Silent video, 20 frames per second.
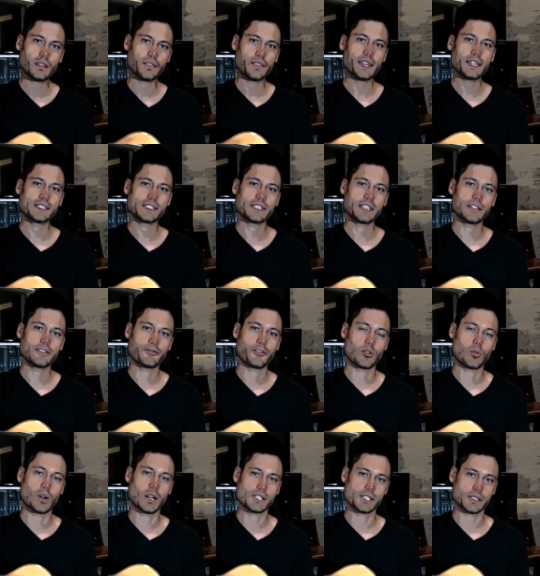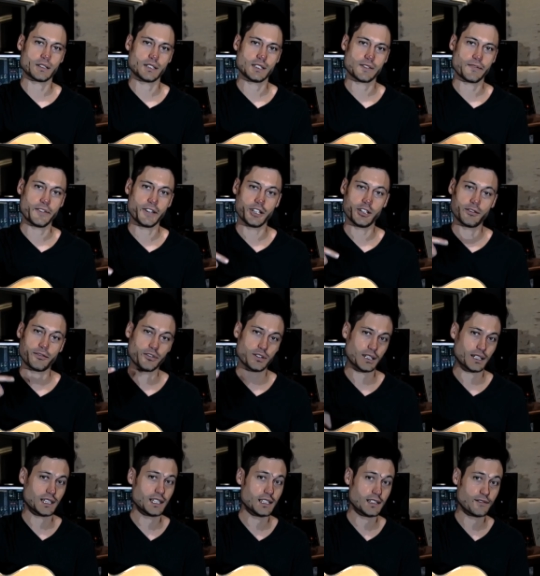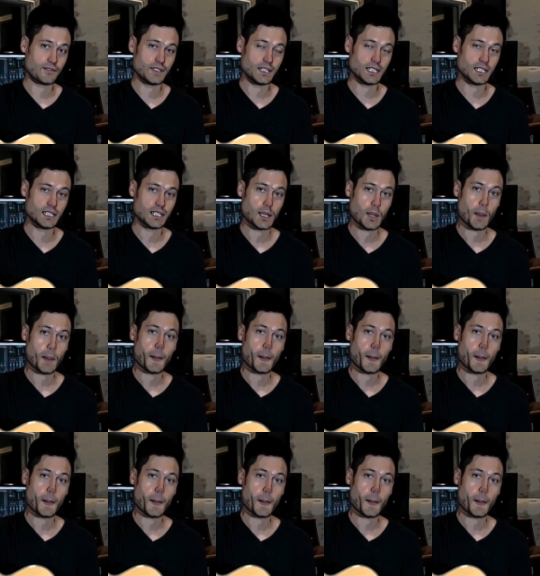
Thanks again for watching this video for the key of D.